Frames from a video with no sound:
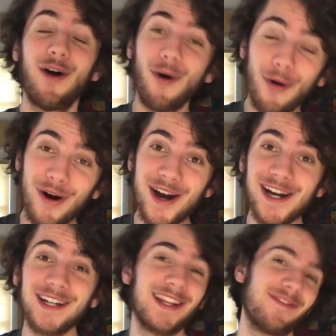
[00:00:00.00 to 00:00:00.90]

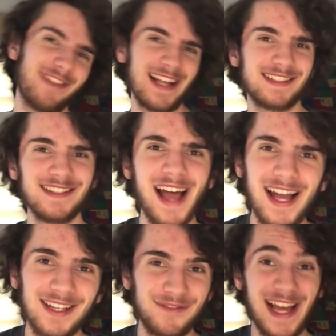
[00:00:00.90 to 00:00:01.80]
Or if
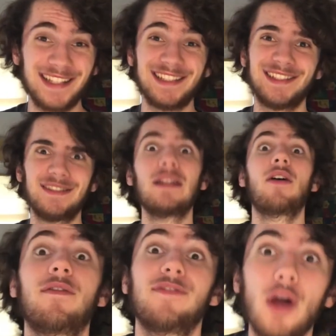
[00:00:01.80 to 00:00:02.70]
that doesn't, you
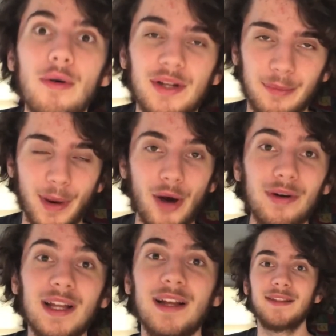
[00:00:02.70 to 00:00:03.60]
know, float your
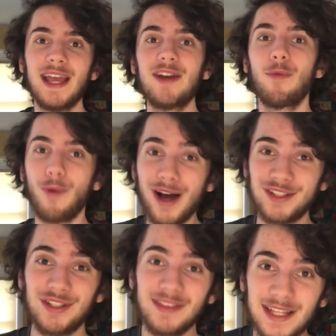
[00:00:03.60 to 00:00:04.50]
boat, then
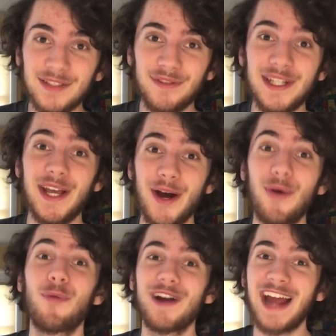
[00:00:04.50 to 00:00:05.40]
watch this
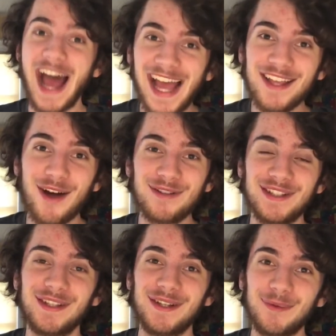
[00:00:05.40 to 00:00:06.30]
video where I go to
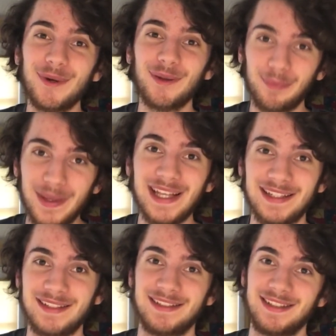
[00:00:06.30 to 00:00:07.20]
the Goodwill
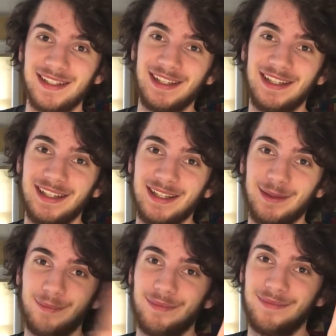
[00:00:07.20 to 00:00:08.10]
bins.
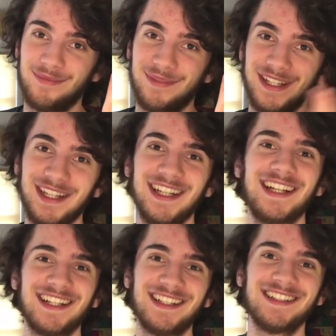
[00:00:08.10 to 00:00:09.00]

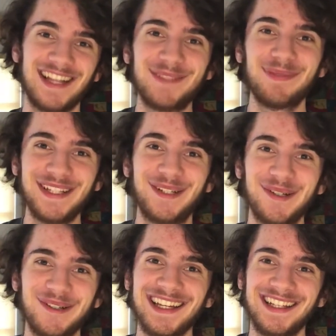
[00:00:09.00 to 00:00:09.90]
That's pretty
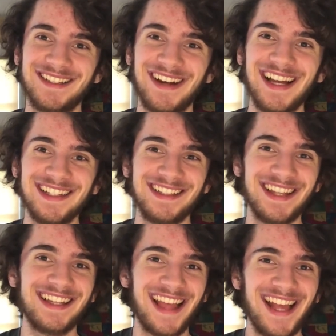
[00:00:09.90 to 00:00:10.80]
cool, right? You
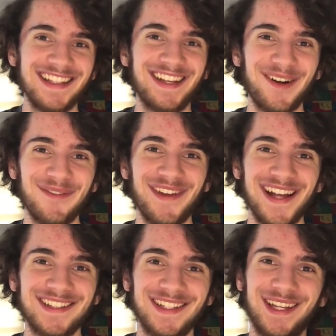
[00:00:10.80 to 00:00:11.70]
like that gun
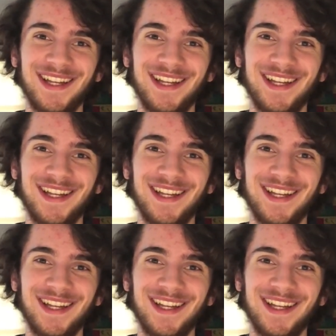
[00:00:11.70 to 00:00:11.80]
effect?